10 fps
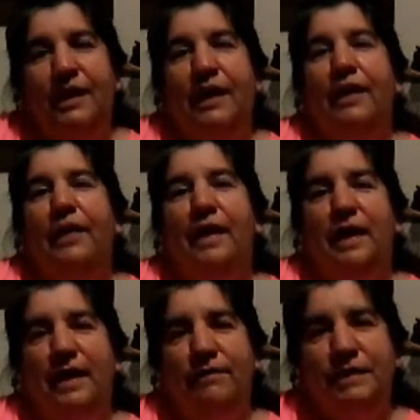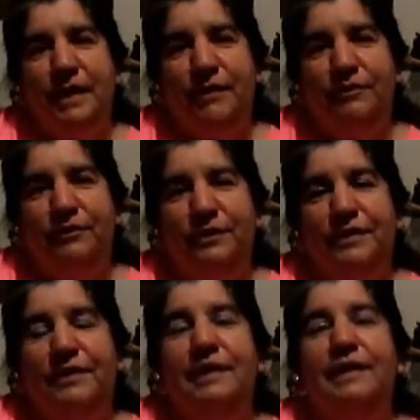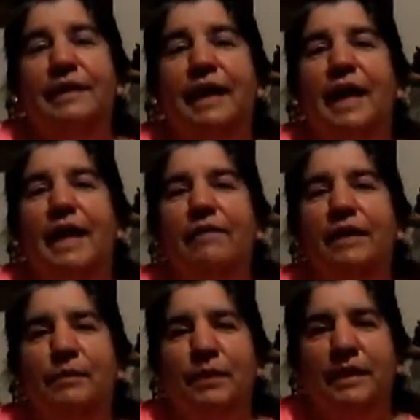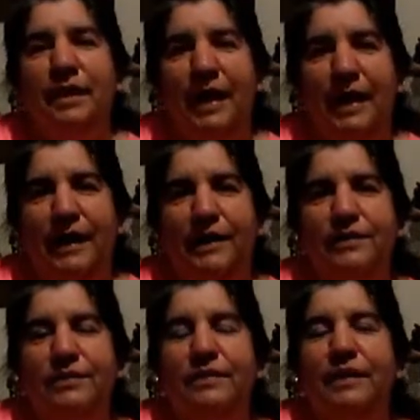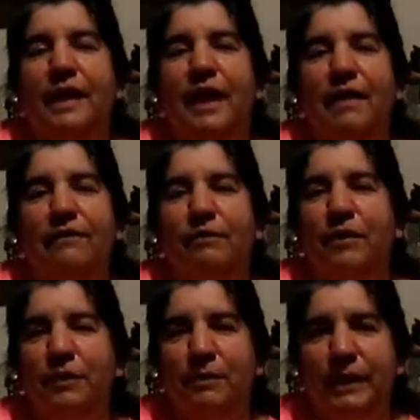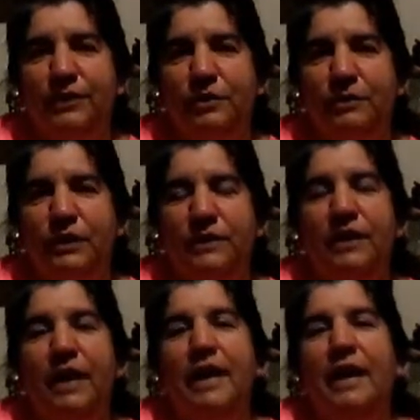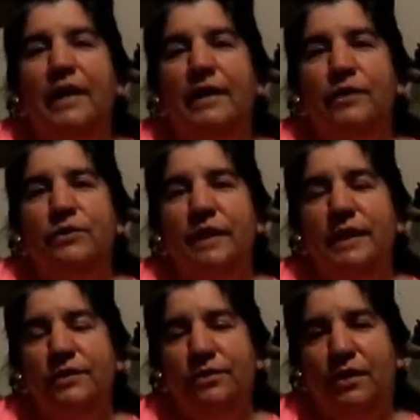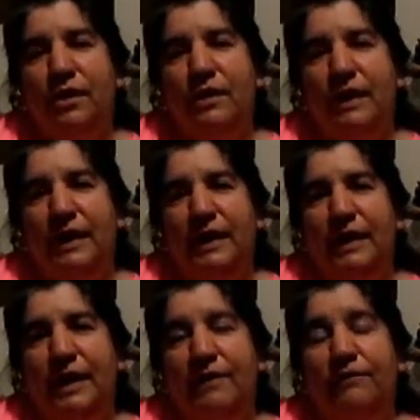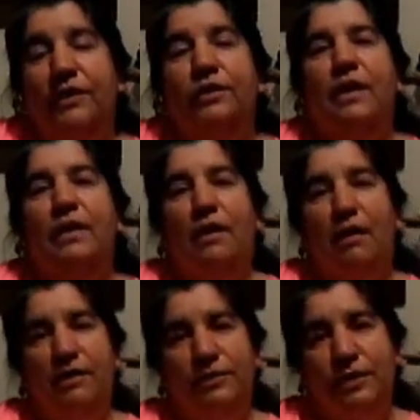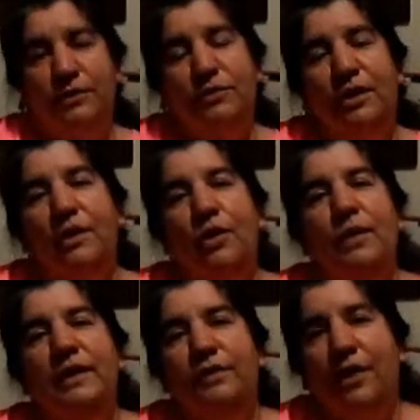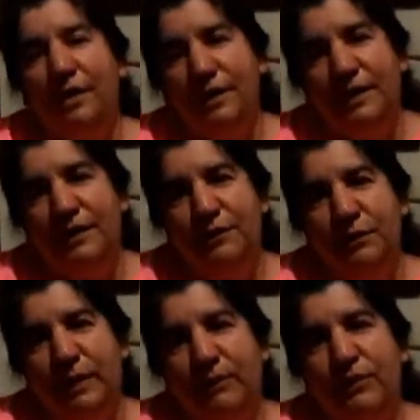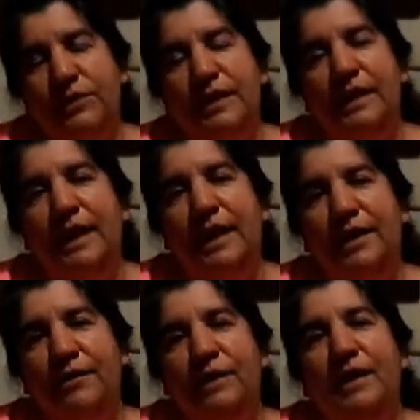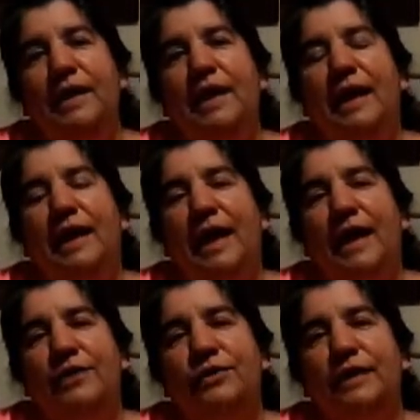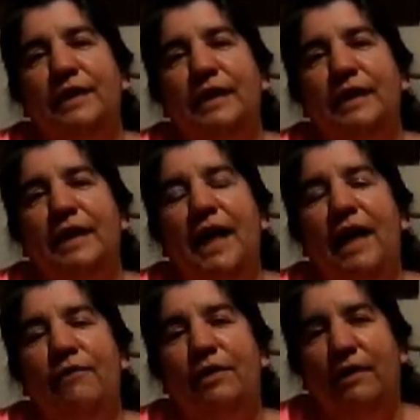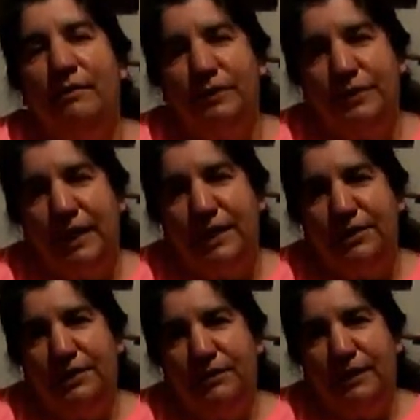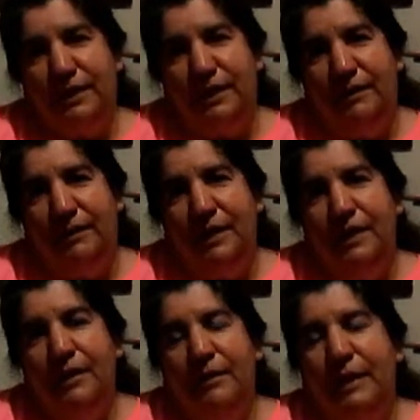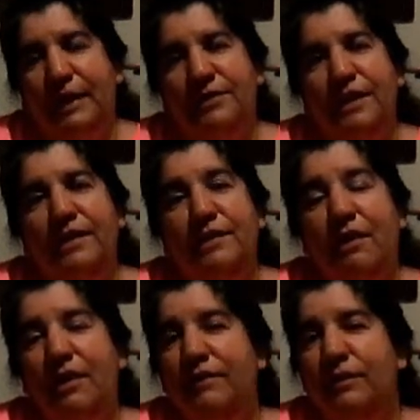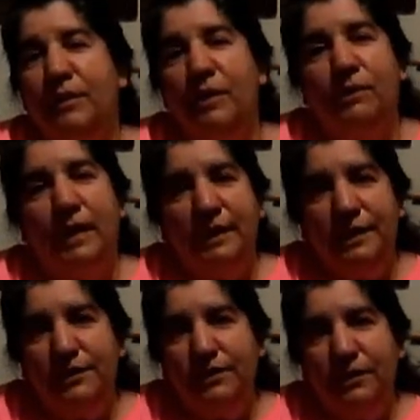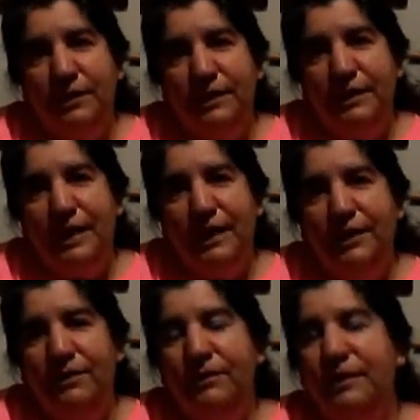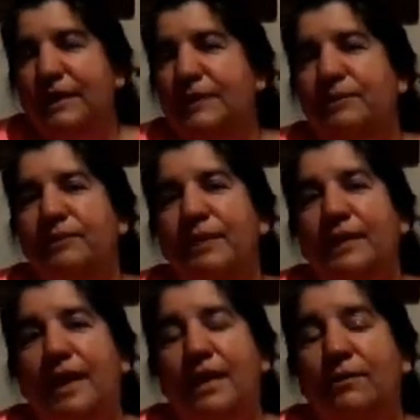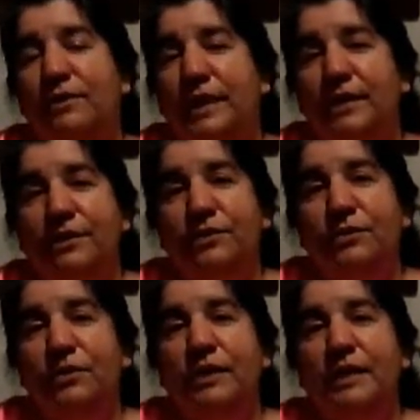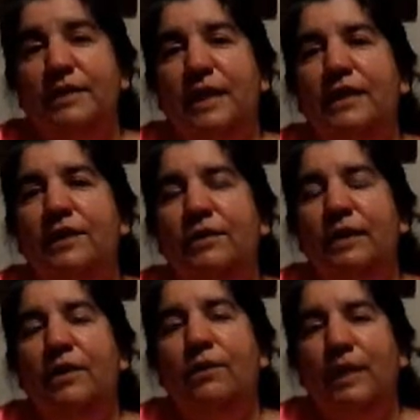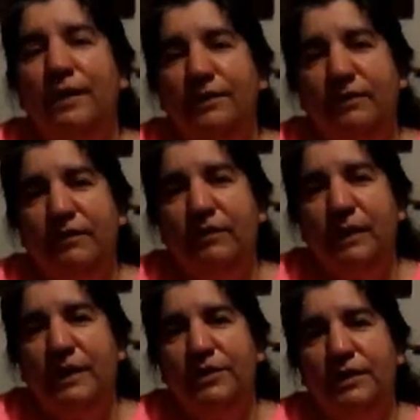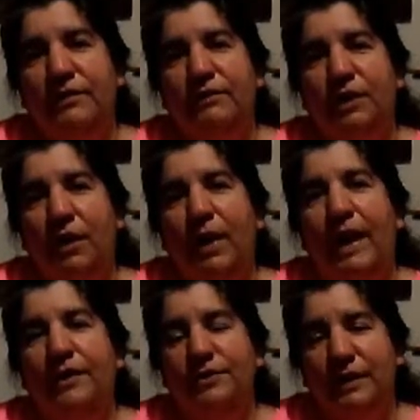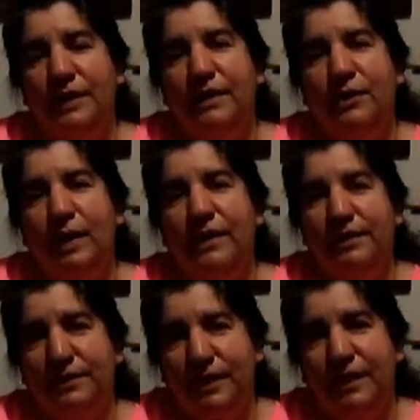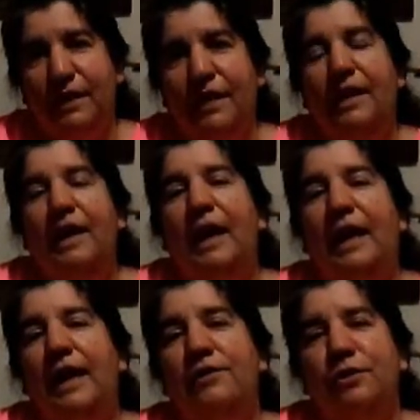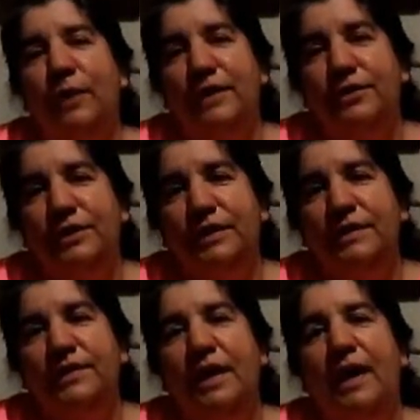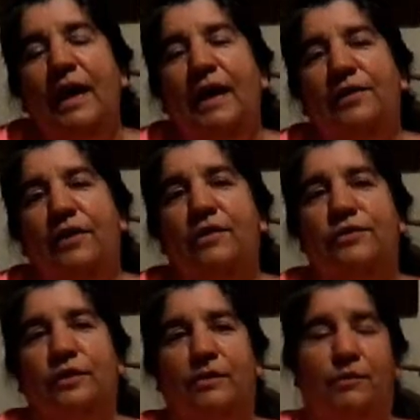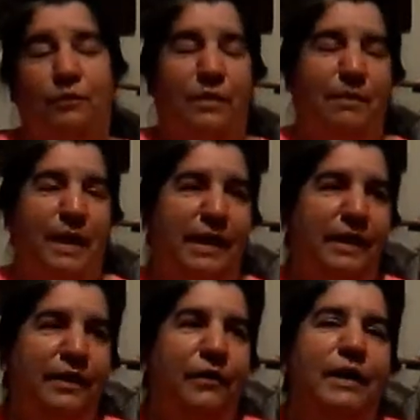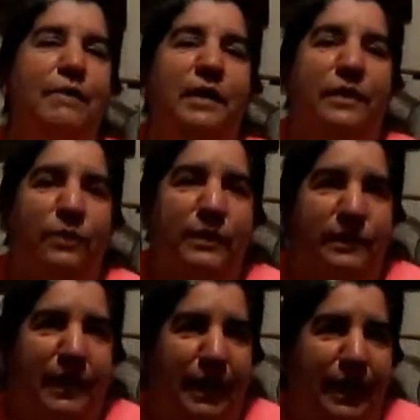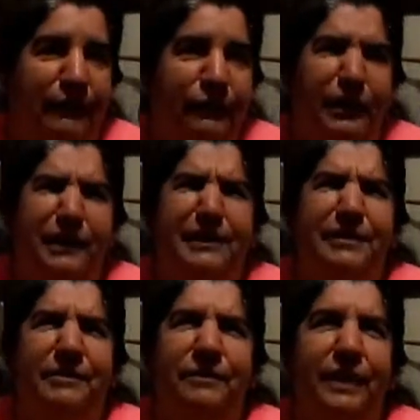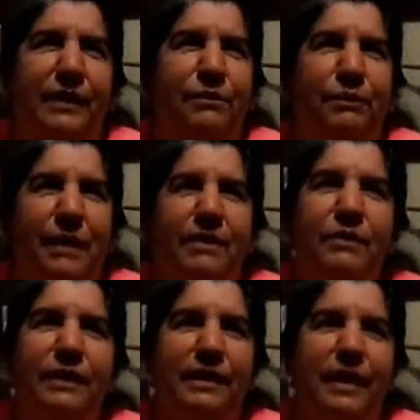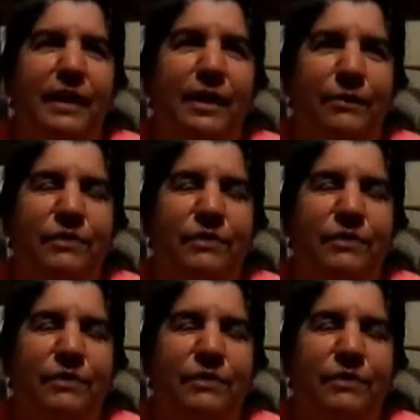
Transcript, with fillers: they have stuff they have it up in their attics they have the picture books and those things are all going to get left also, start going to talk to those people. Sit down and actually have a conversation with them. Because they, a lot of them don't write these stories down. They don't tell the stories. And you get a wealth of information if you go actually go and sit and ask questions and talk to them. When my grandmother was alive, probably when I, like I was